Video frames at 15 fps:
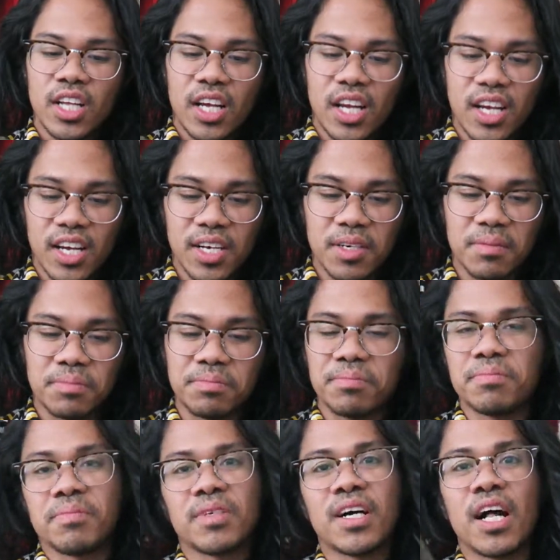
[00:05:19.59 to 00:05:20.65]

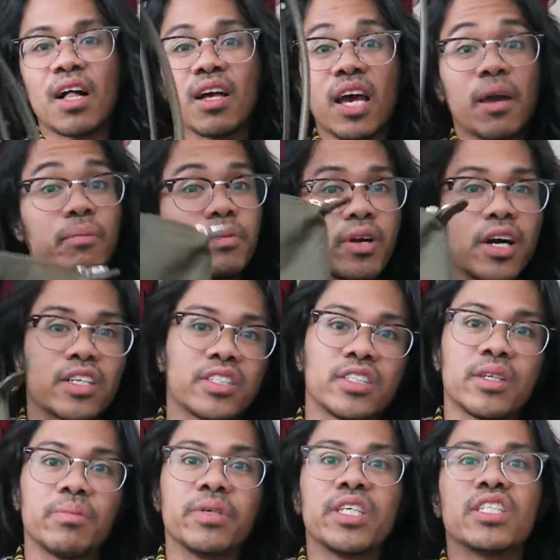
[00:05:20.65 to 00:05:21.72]
I brought it to
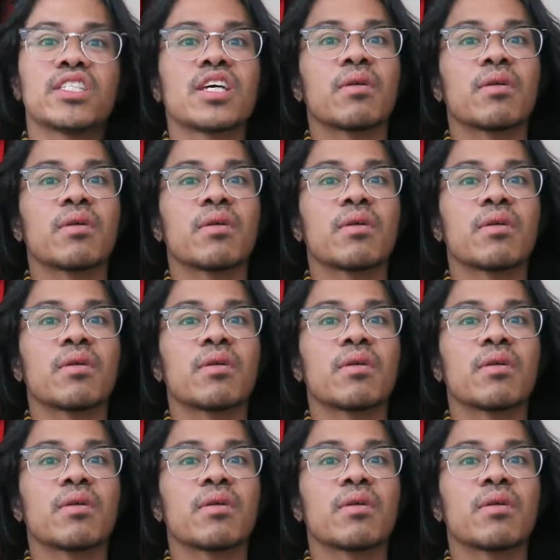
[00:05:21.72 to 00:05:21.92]
the beach,